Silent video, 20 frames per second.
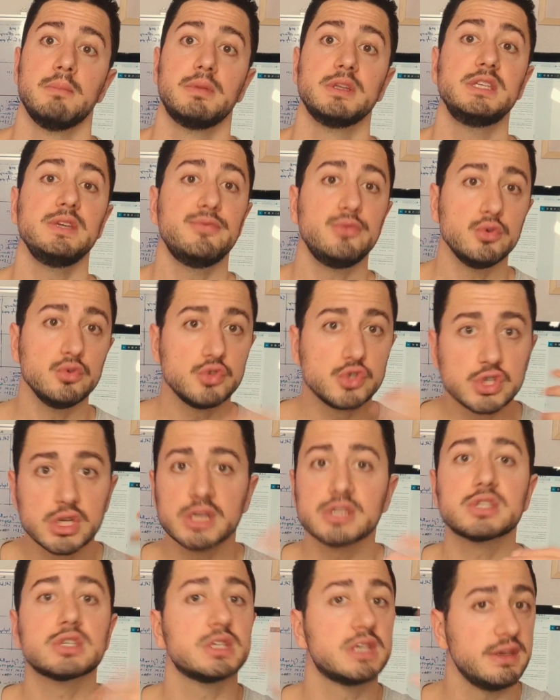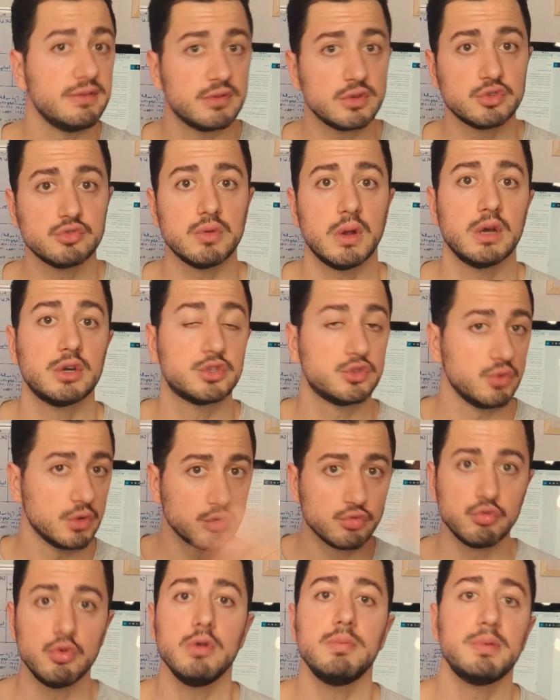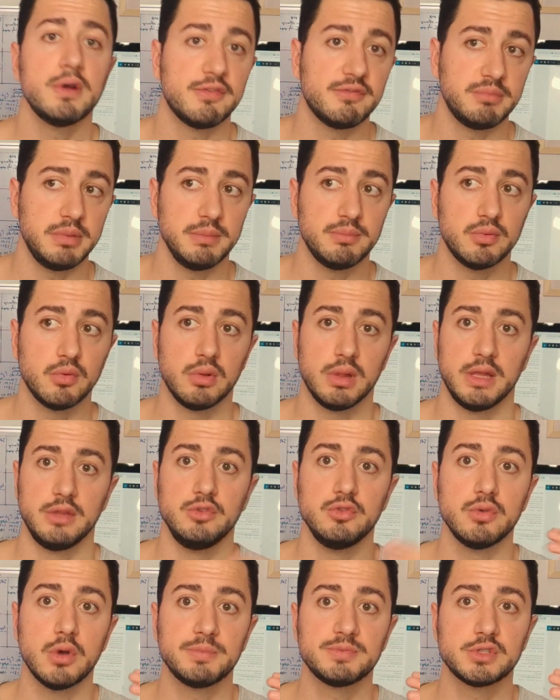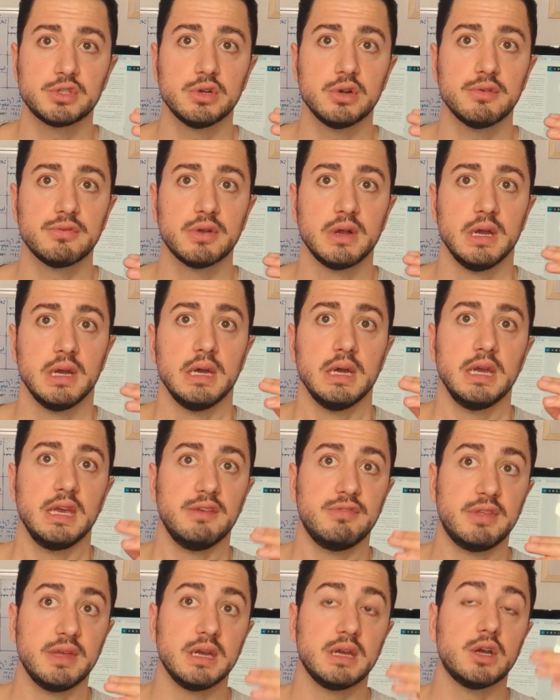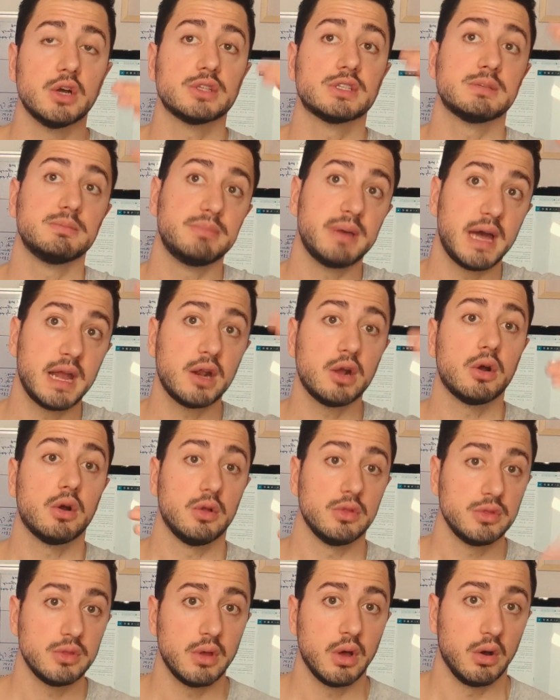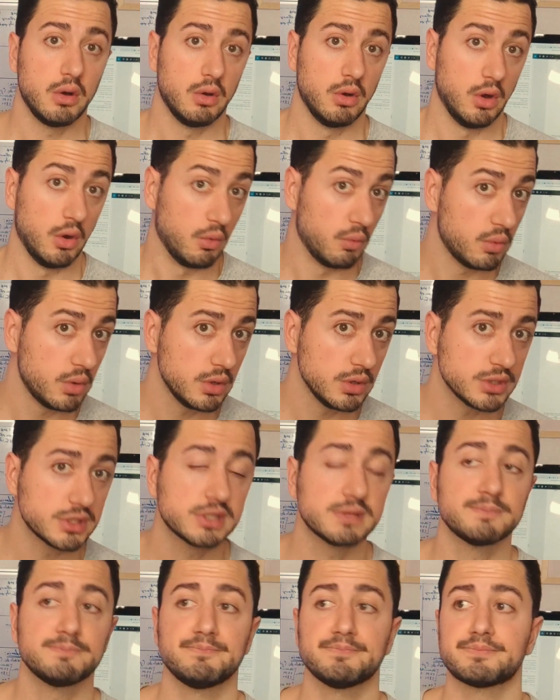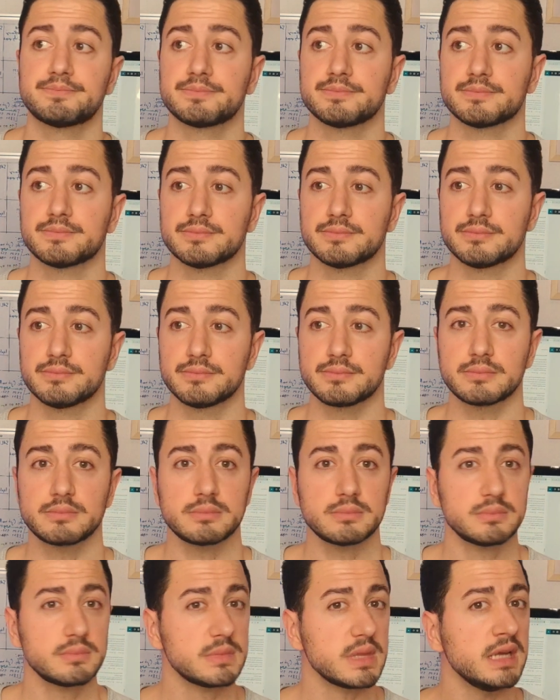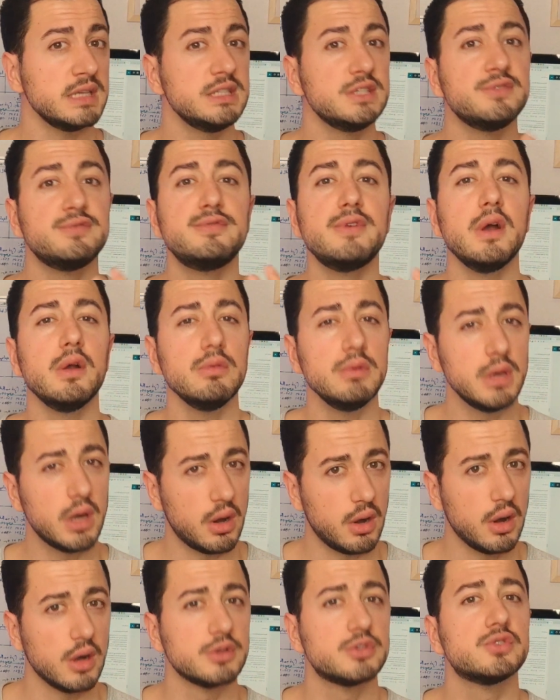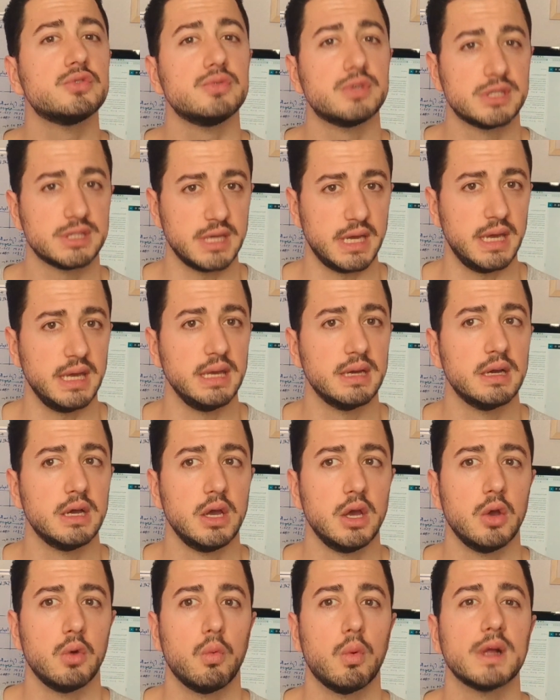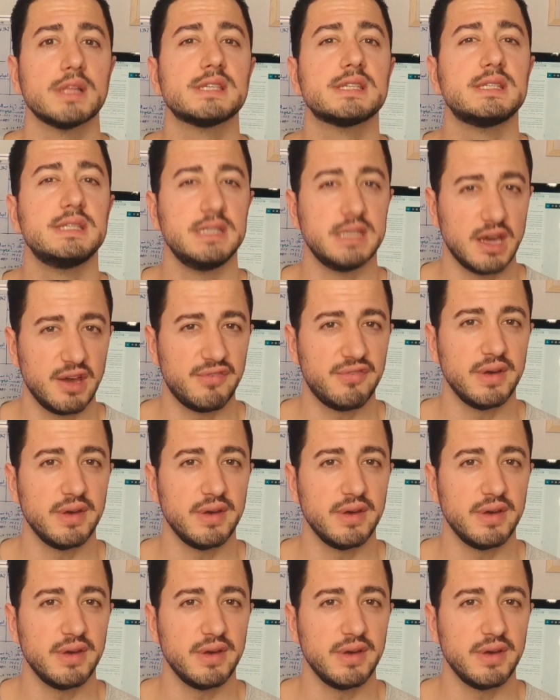But if you just give a drug to a group of people and you observe if they got better on, or, or worse, it's very hard to say what's the